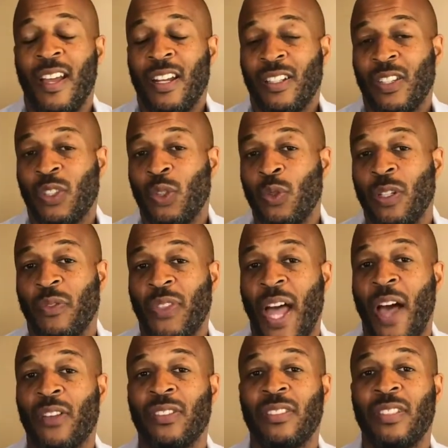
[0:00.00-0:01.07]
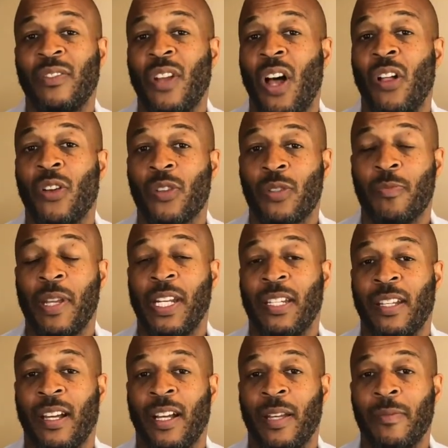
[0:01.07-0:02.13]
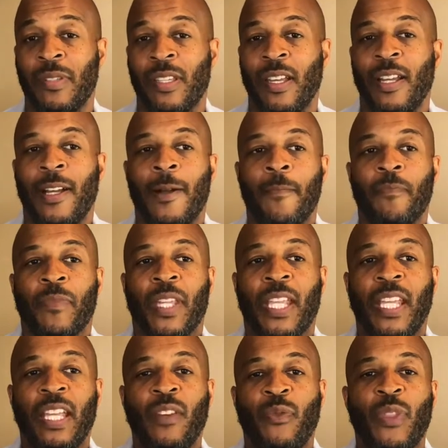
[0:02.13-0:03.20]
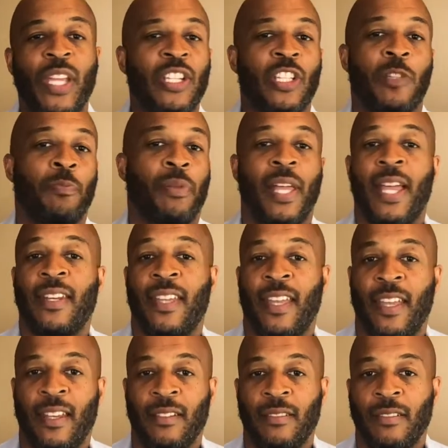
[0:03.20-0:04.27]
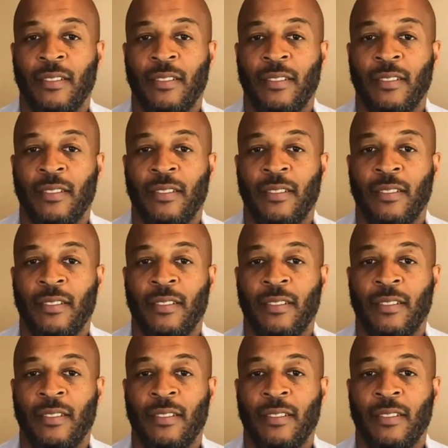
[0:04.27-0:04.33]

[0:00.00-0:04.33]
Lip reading: to the tune of thousands of dollars many times if they just planned ahead.